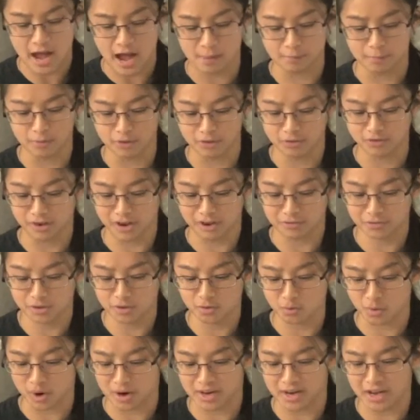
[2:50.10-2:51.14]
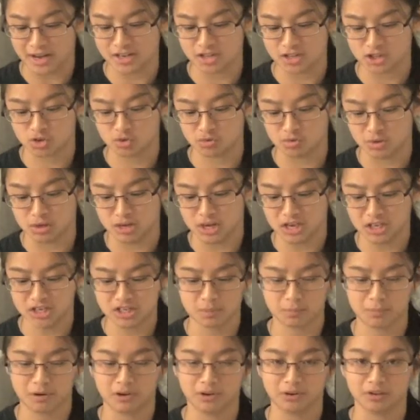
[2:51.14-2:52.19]
I'm only 5'1". I just grew an inch
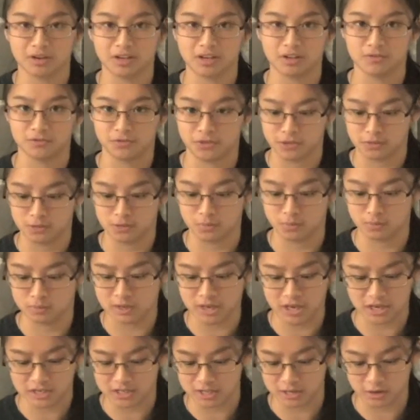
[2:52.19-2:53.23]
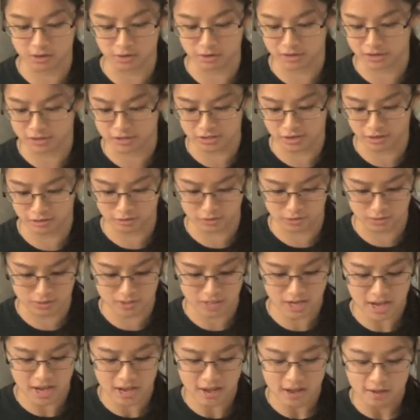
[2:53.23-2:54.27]
apparently a few days ago on doctors.